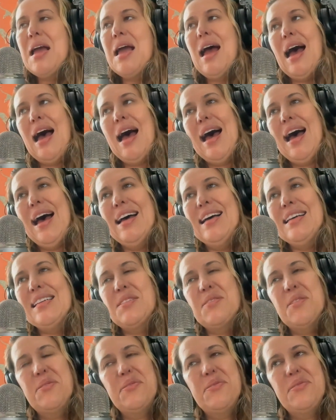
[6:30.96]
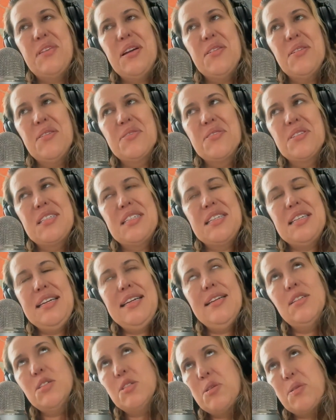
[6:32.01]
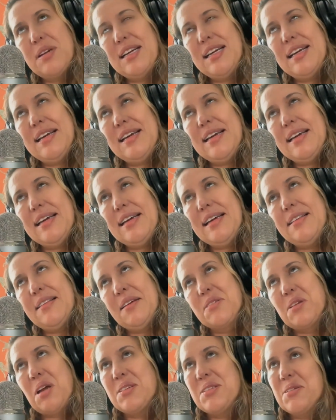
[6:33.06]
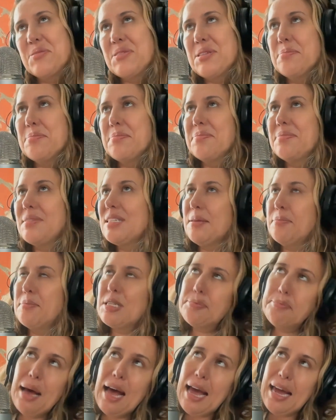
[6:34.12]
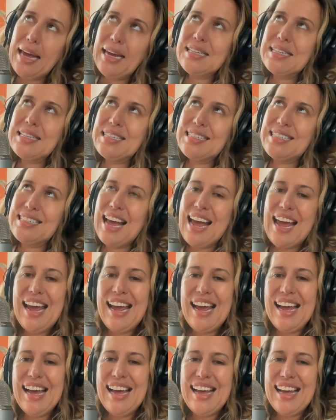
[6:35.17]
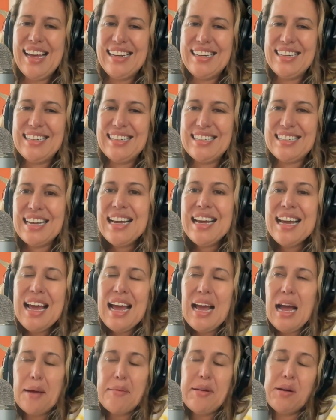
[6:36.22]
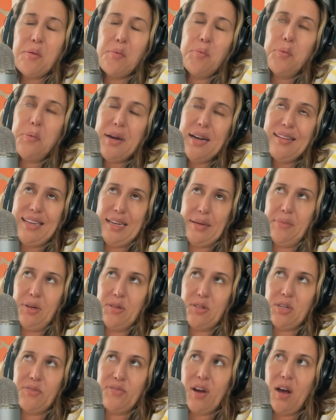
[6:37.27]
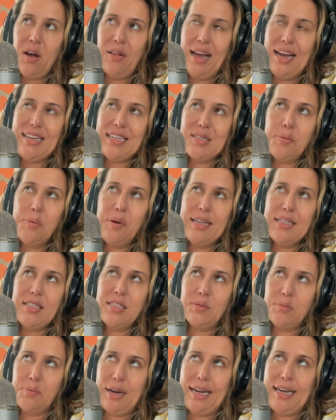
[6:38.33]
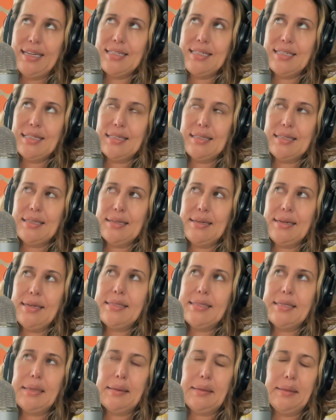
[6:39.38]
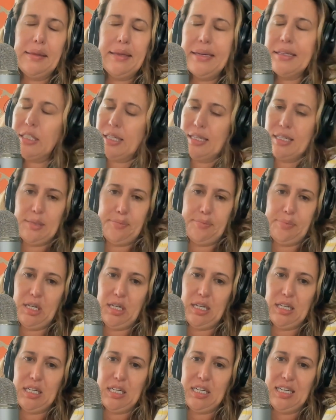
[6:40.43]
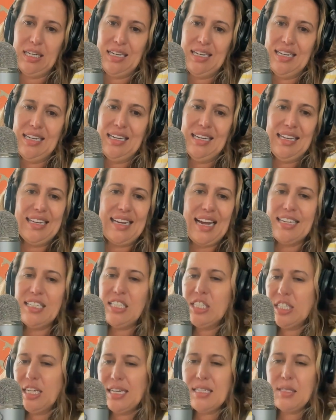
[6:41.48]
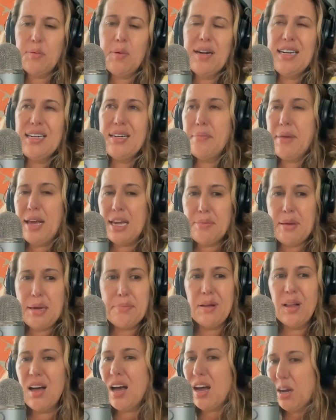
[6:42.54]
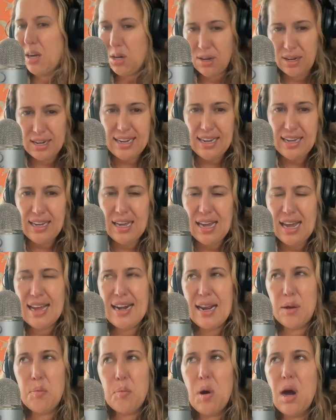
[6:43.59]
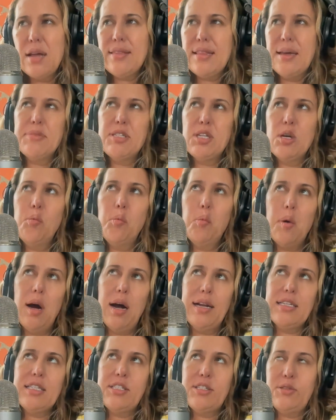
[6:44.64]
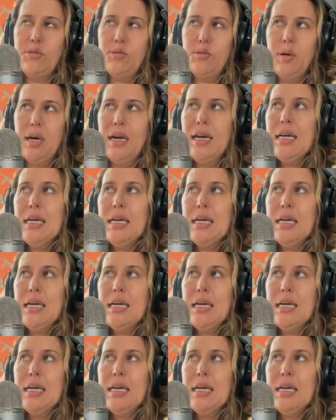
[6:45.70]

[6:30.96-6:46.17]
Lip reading: So there's intrigue, there's also some spice, and I mean, really, most of all, I just wanted to write a delicious book. Like, I just wanted to make people hungry, and I want them to want to